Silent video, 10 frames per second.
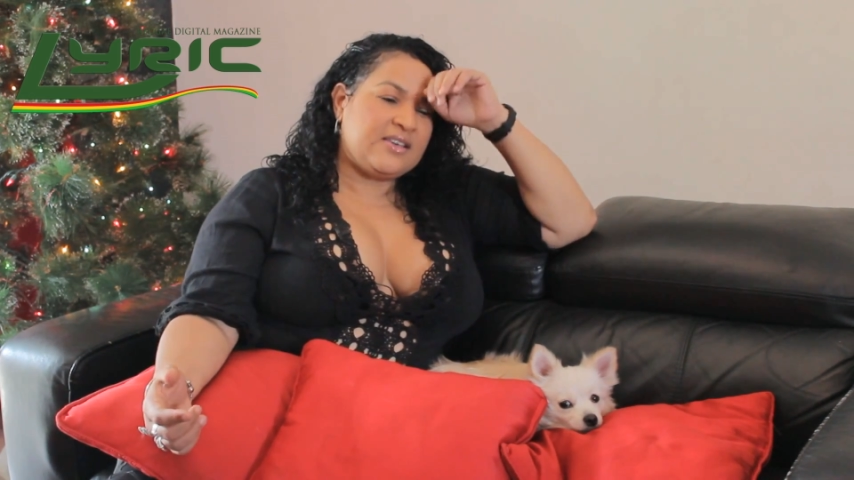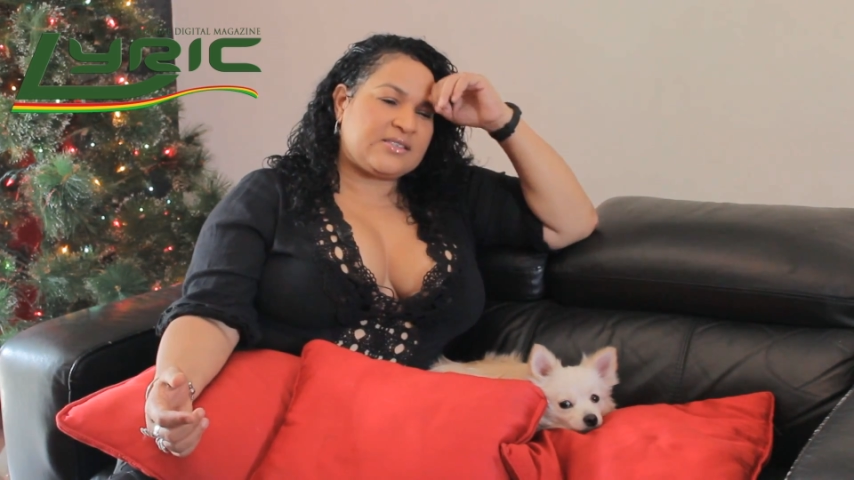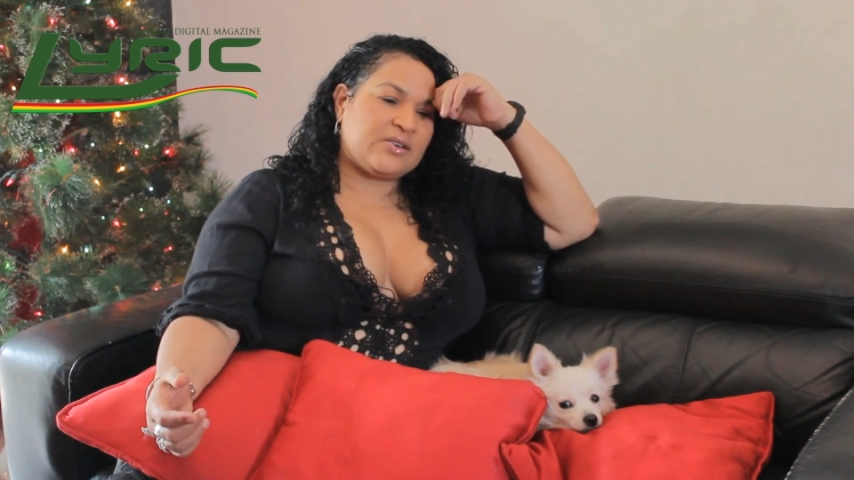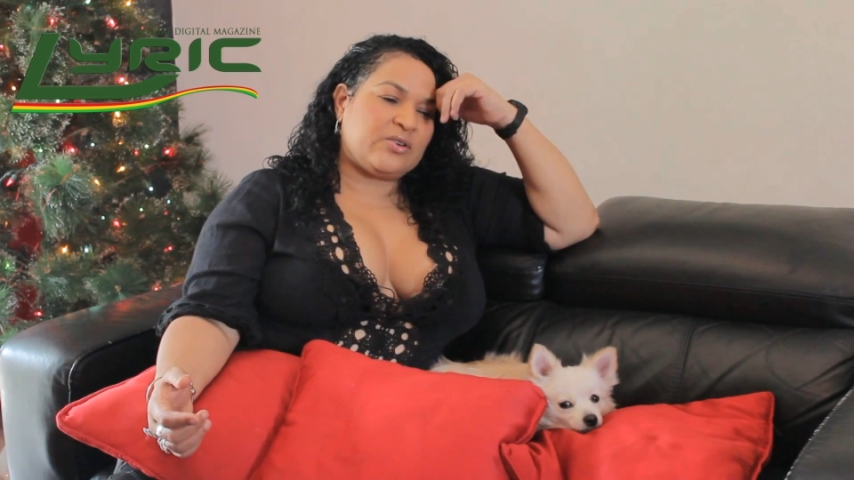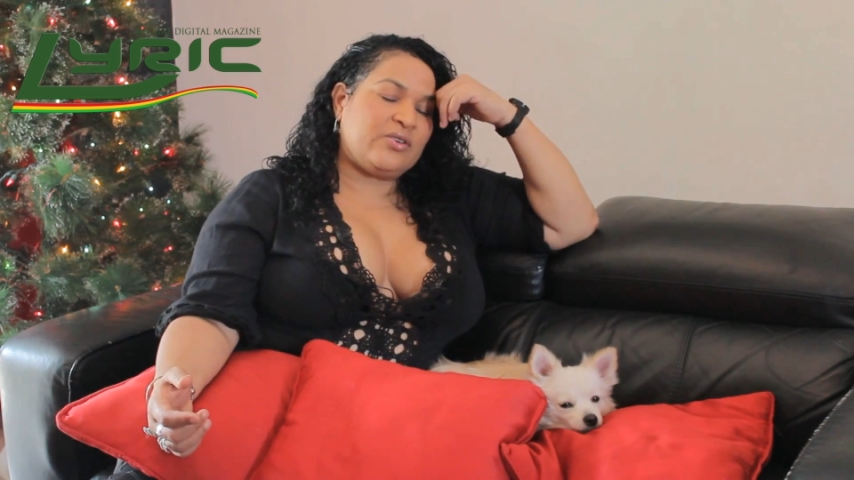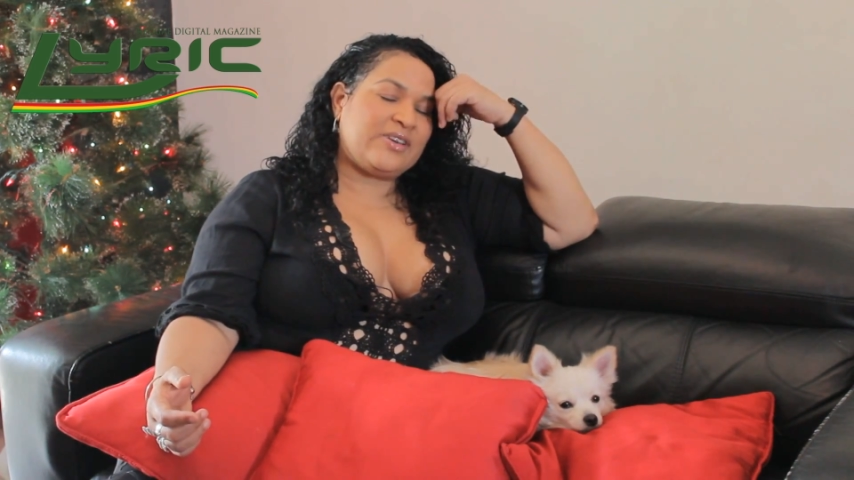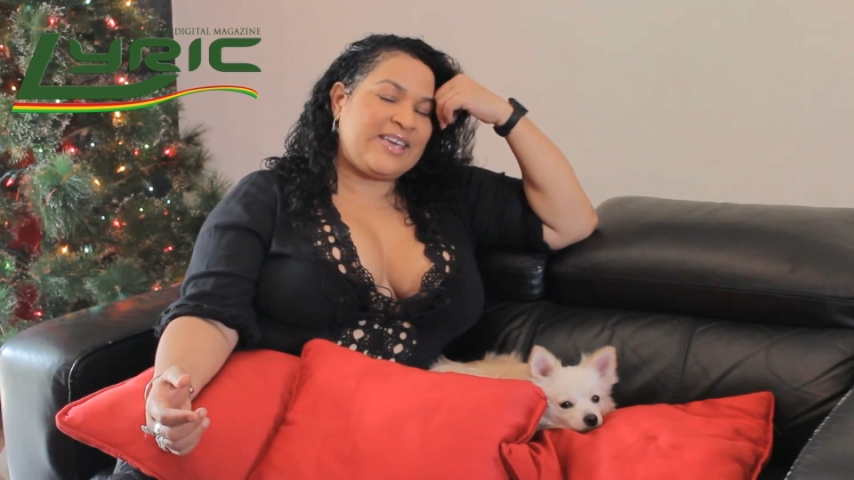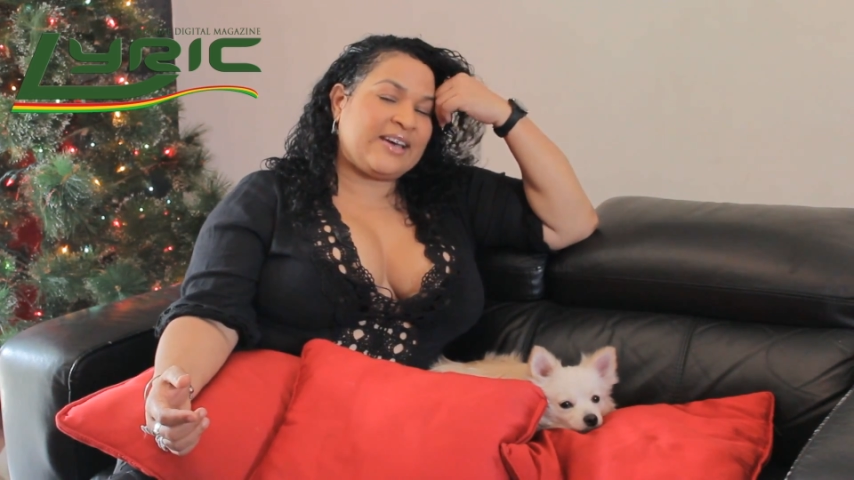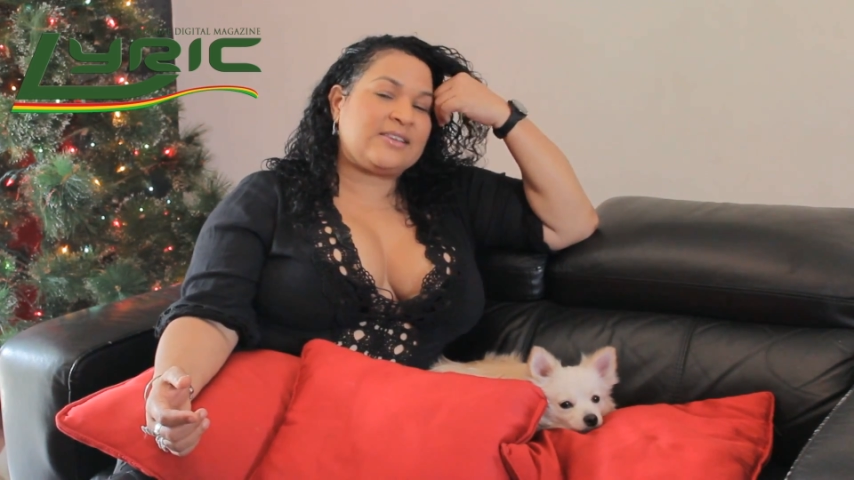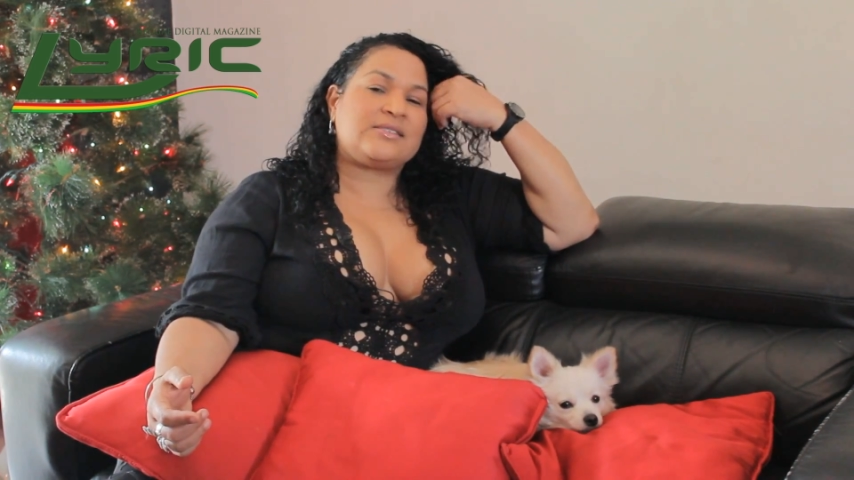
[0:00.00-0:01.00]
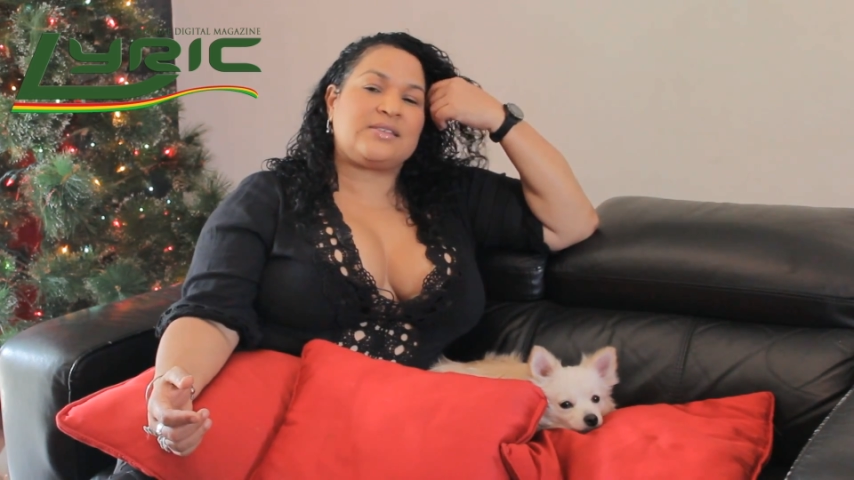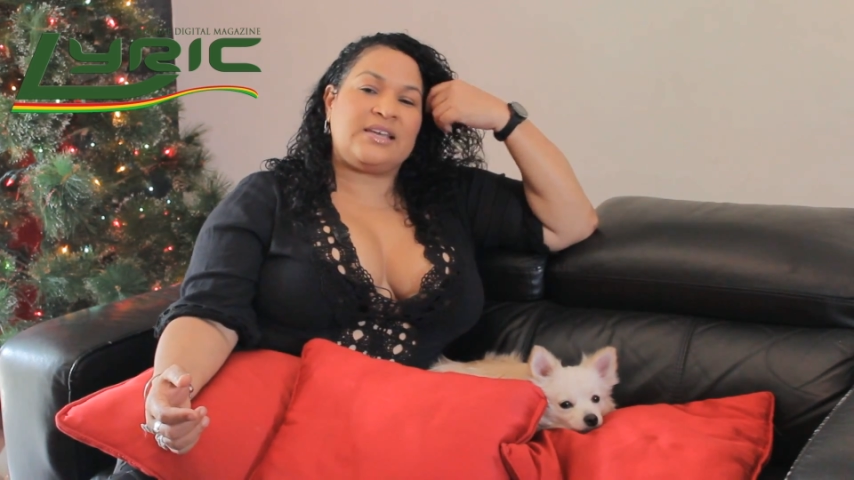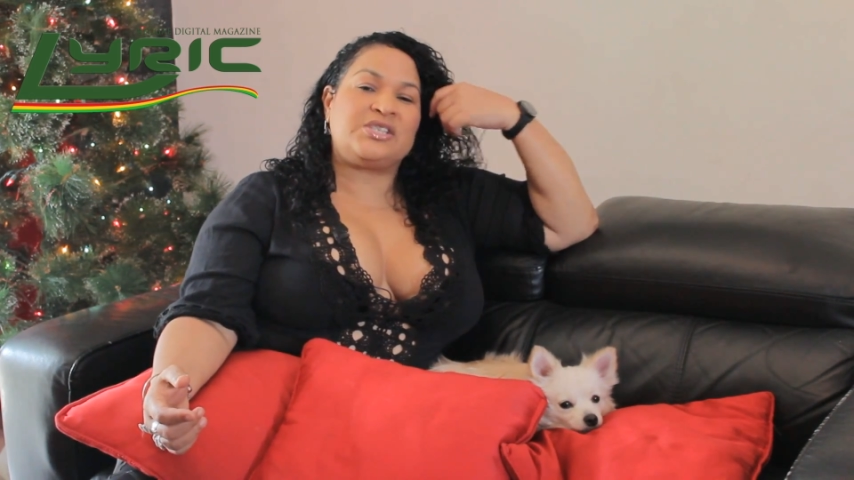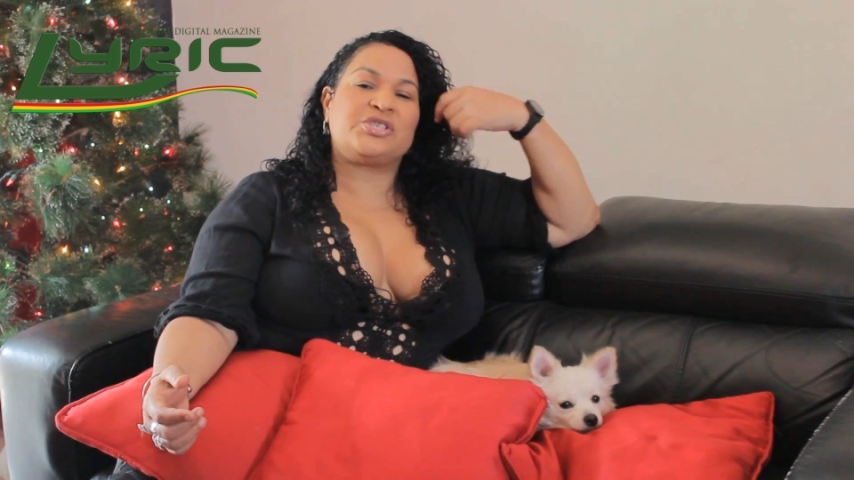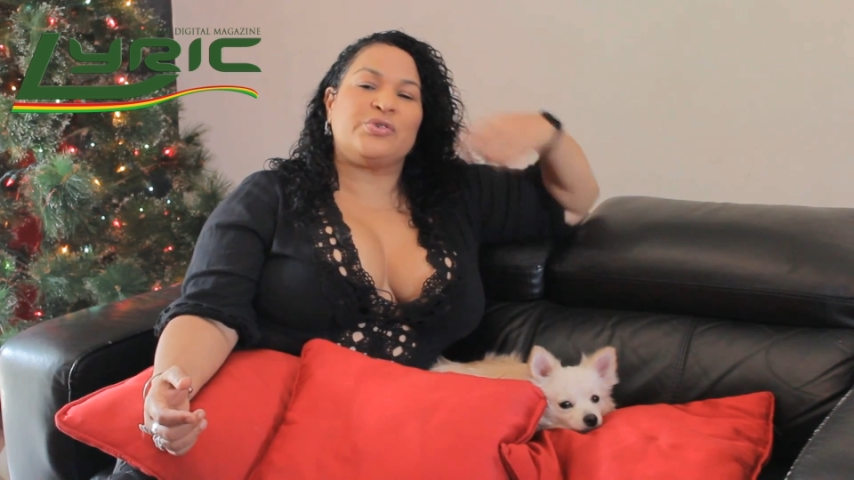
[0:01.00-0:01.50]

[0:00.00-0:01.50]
So yes, it